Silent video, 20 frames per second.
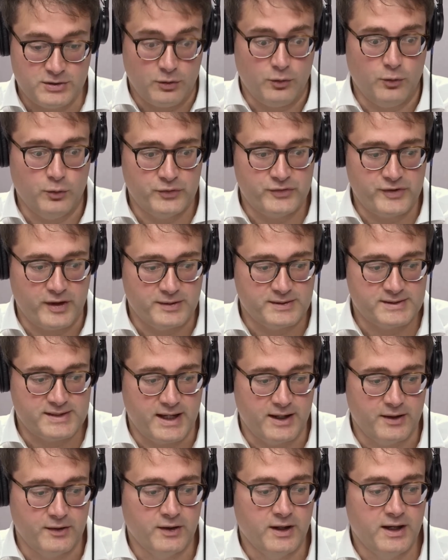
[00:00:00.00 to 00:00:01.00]
also
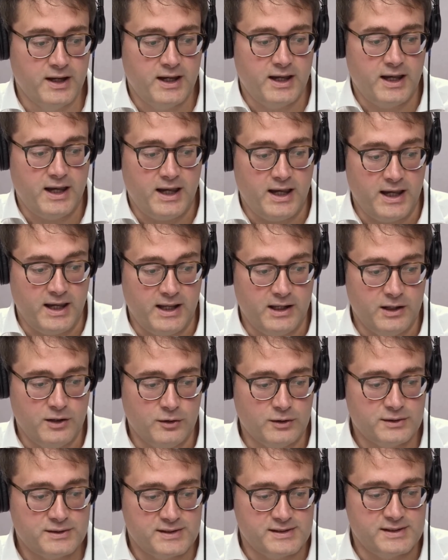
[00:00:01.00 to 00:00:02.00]
sell, it
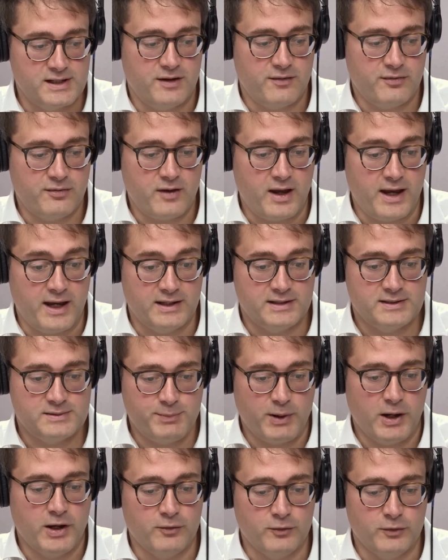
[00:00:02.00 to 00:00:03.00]
looked as if a
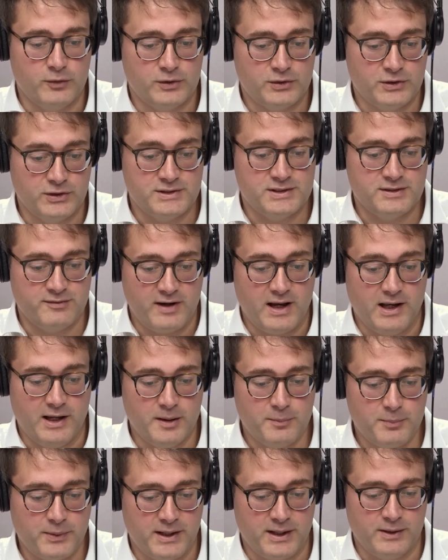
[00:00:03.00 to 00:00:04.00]
spiral could
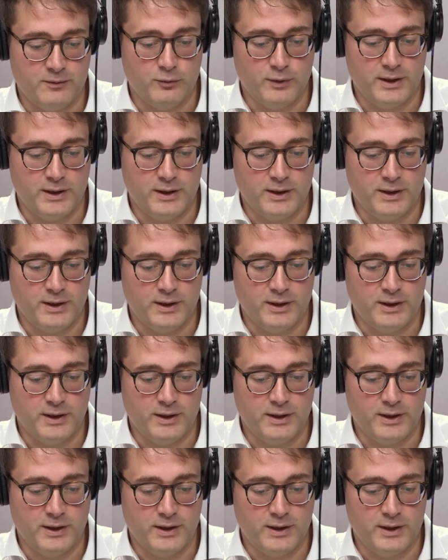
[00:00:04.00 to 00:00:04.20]
develop in